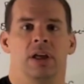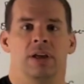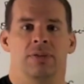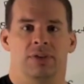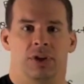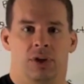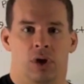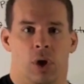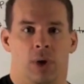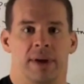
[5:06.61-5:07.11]

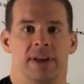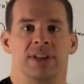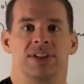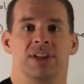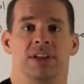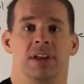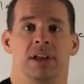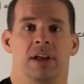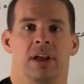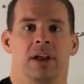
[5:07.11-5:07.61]
If you
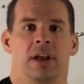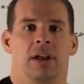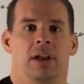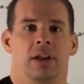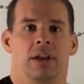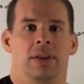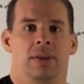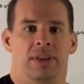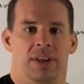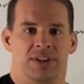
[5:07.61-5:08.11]
notice,
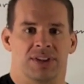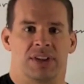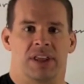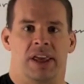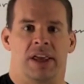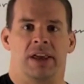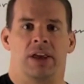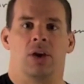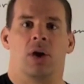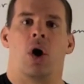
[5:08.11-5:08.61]
this
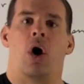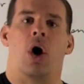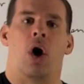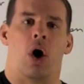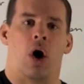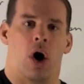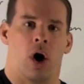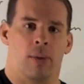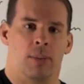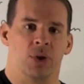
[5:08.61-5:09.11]
thing
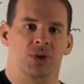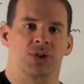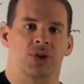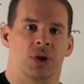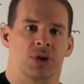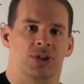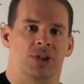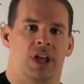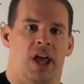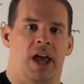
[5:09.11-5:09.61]
almost
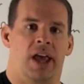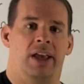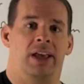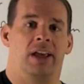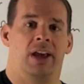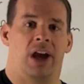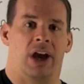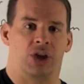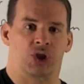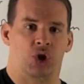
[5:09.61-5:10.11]
looks
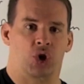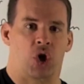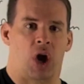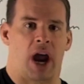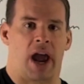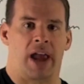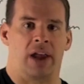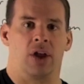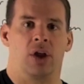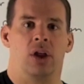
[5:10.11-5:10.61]
like a
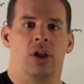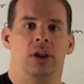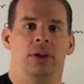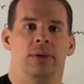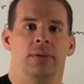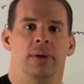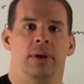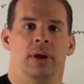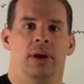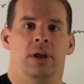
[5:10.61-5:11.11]

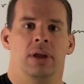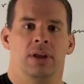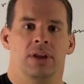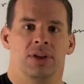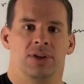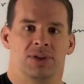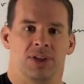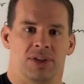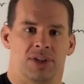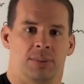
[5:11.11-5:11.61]
triangle.
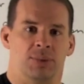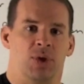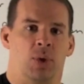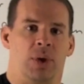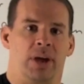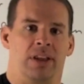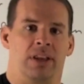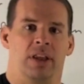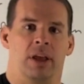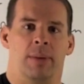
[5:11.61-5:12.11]
Since I'm
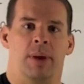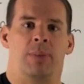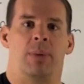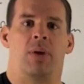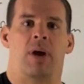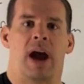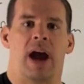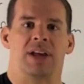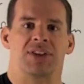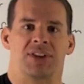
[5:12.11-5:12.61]
doing a limit
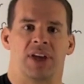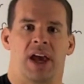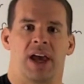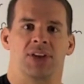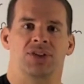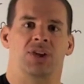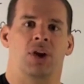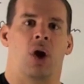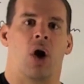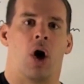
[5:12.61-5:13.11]

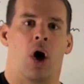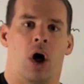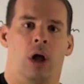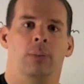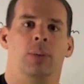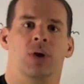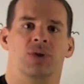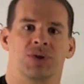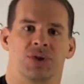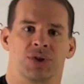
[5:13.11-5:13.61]
process,
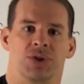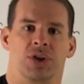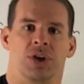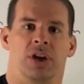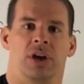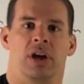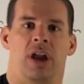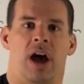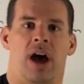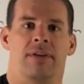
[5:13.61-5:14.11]
almost is
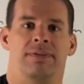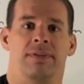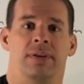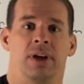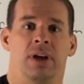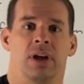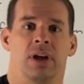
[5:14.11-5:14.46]
good enough.